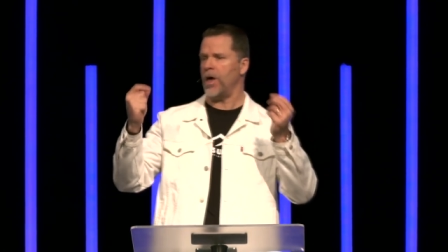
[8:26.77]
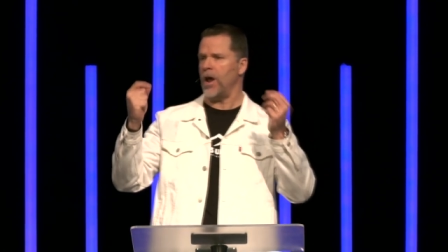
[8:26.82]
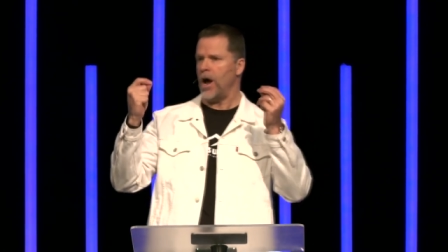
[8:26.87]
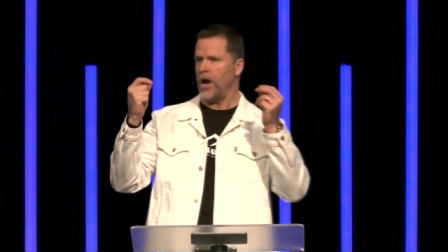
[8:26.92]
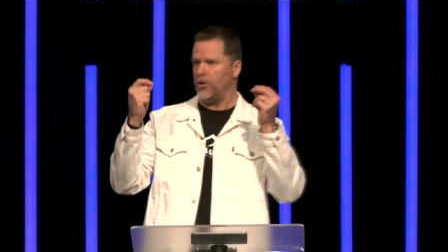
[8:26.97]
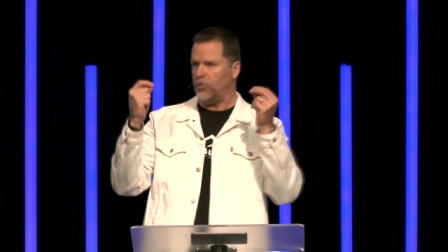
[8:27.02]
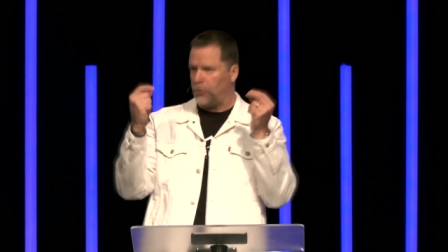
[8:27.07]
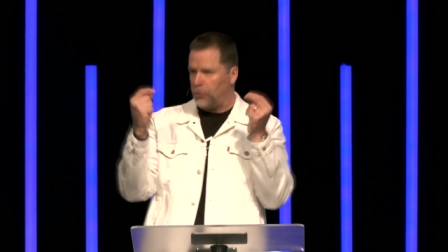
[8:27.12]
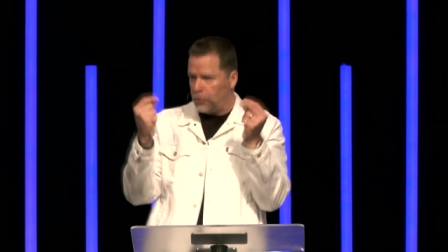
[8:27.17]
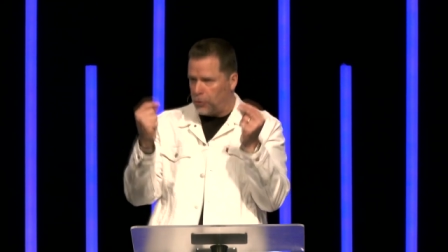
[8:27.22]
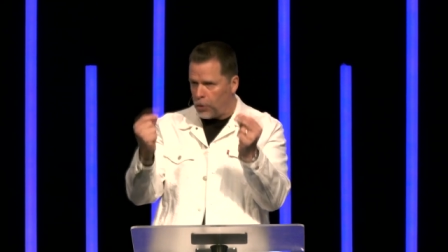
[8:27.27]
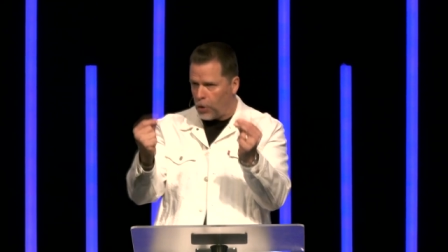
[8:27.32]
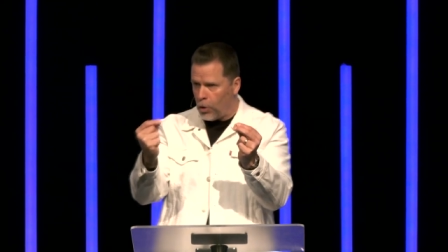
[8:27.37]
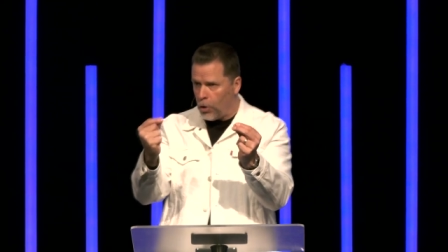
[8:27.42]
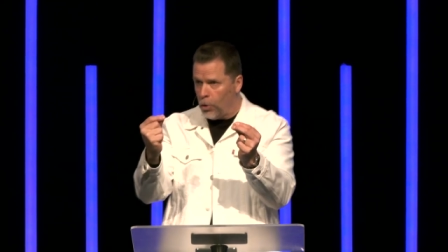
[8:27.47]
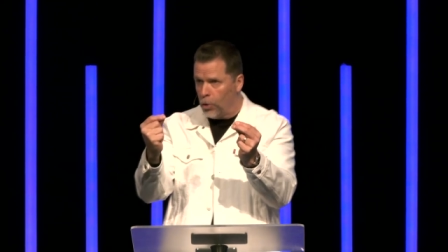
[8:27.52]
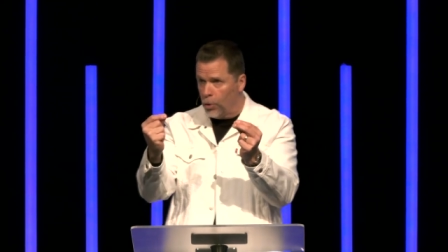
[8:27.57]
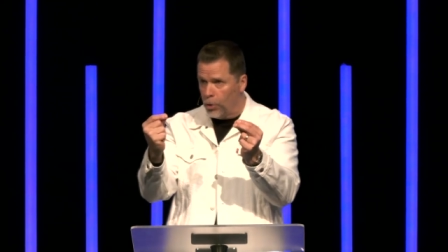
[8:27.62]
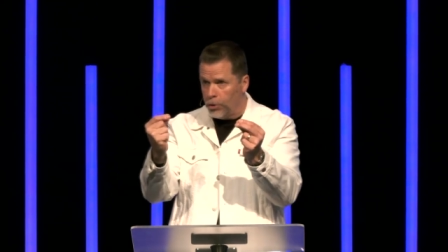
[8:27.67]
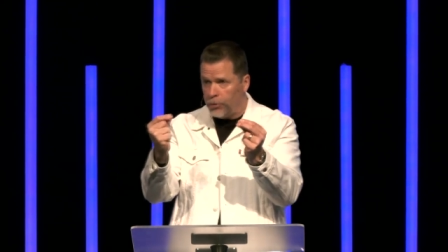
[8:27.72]
and I
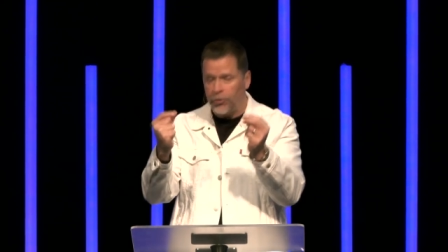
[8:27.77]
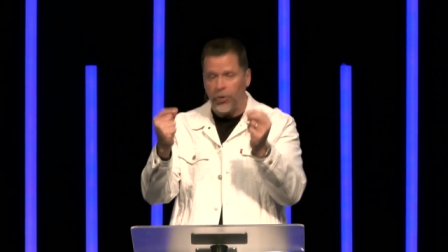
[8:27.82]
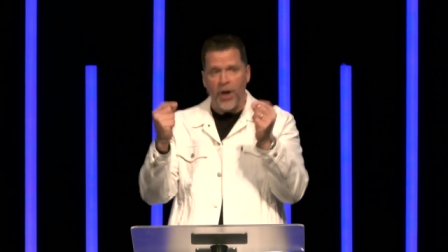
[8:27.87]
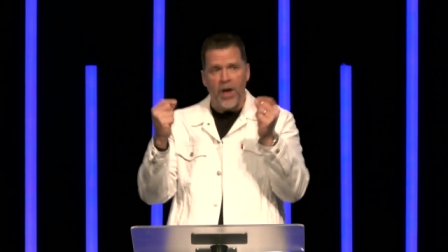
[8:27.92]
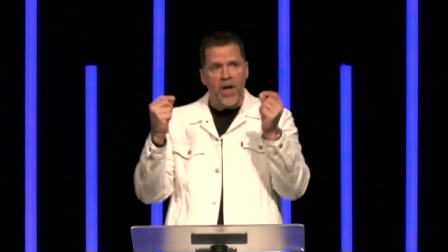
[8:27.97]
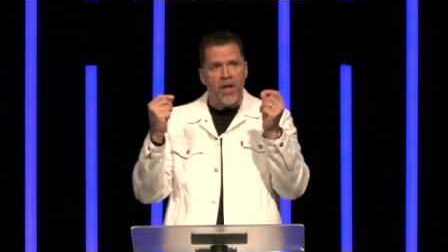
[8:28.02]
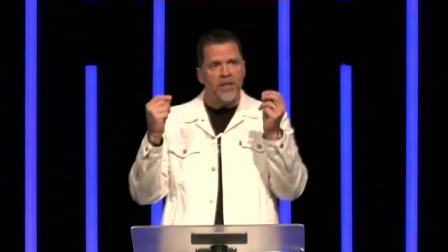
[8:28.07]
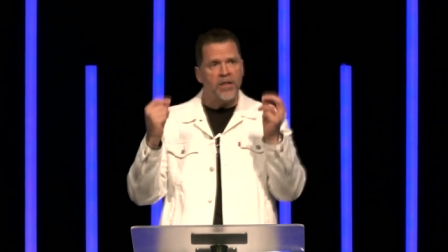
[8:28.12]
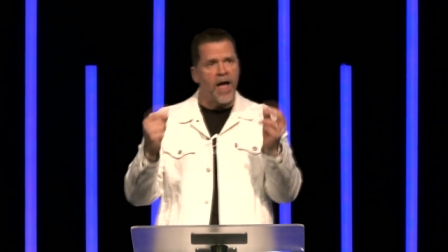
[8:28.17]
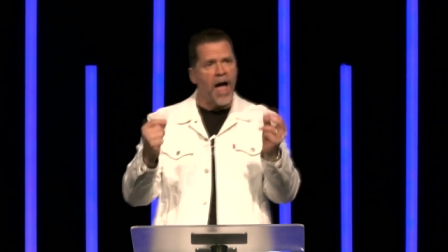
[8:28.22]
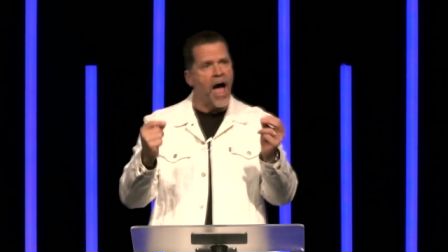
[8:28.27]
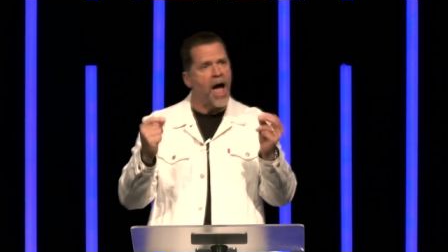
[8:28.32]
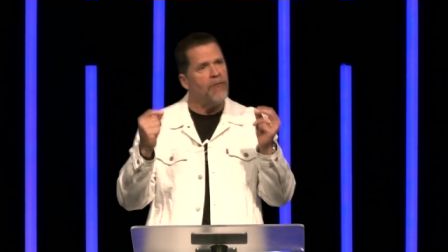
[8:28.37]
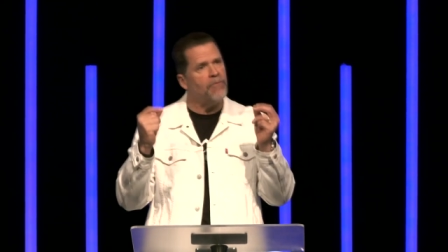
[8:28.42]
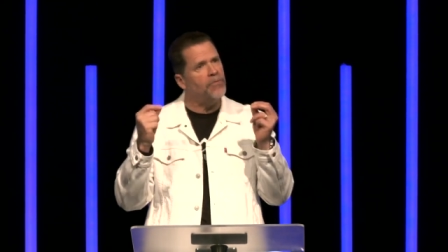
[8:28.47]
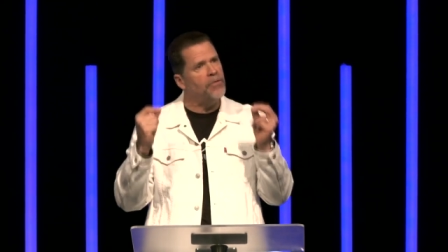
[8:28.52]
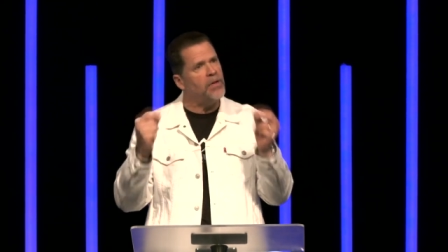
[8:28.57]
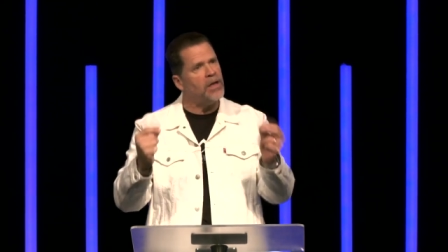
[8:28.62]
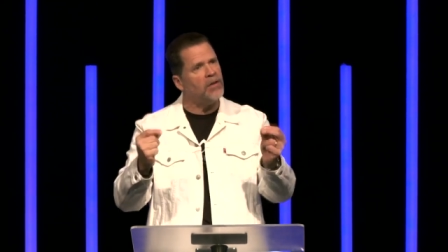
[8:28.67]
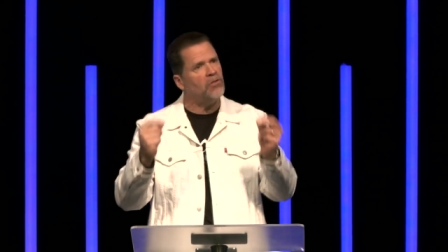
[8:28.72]
choose to
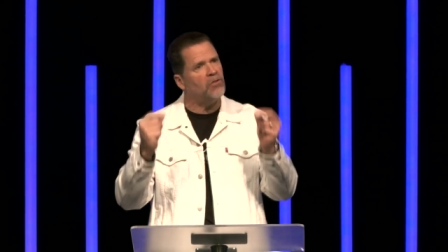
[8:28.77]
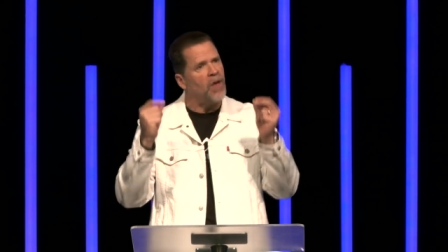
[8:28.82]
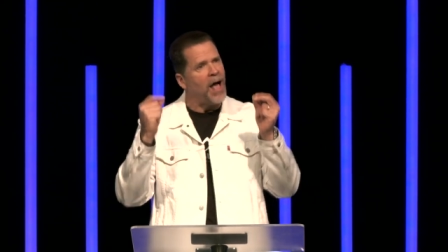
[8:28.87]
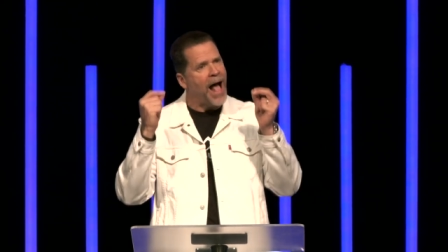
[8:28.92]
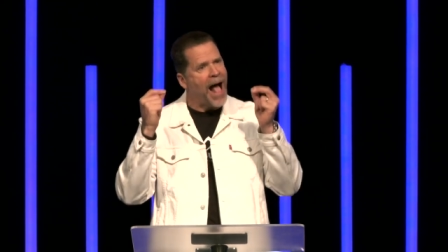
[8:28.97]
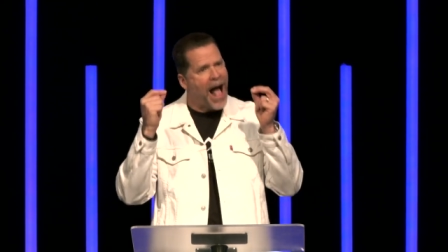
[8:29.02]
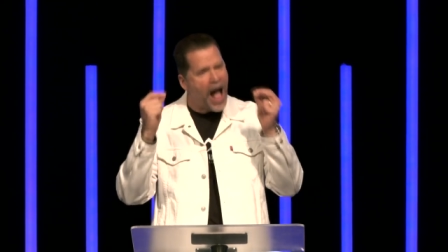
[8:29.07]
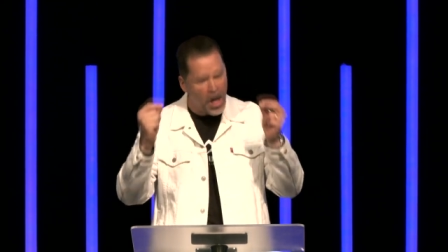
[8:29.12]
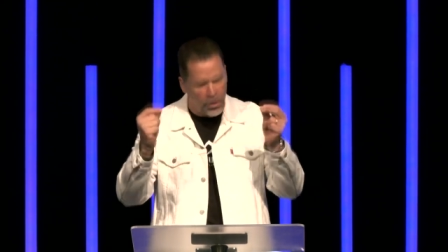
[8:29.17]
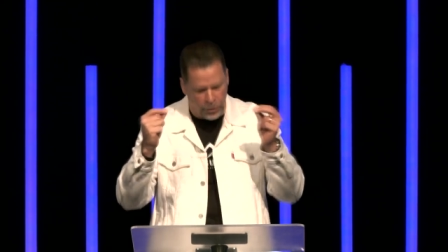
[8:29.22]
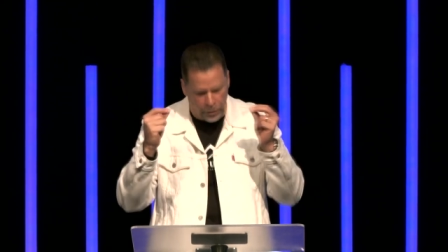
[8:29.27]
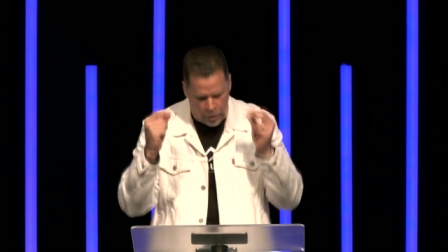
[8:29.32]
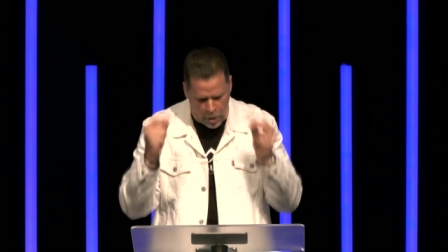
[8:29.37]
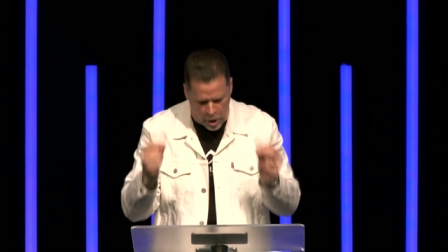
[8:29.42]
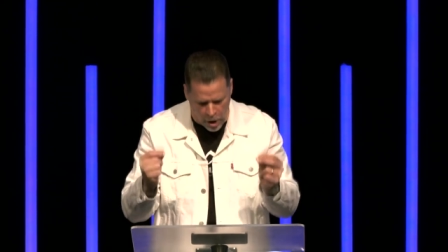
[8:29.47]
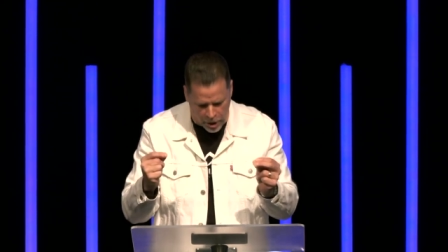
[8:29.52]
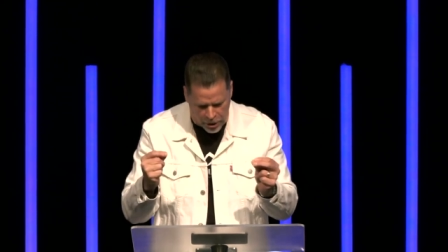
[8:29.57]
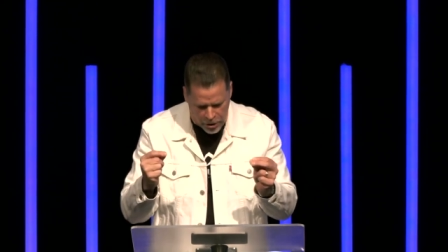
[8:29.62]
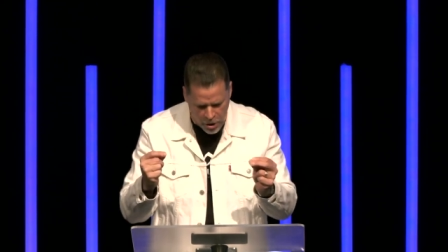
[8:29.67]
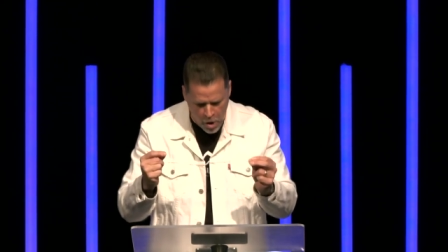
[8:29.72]
have this
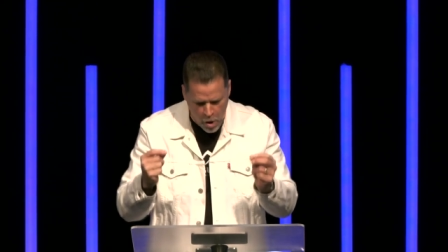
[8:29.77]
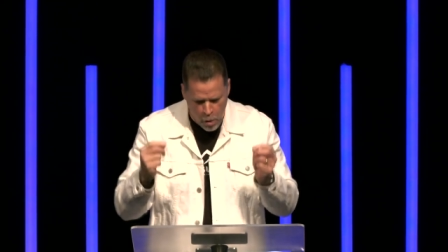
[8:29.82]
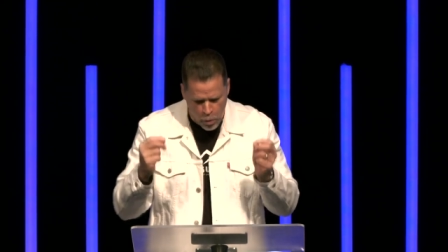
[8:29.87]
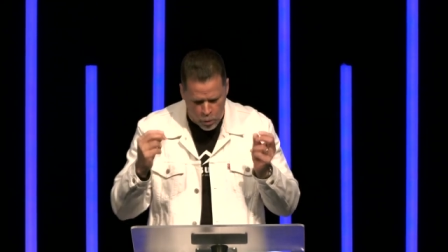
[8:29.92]
outlook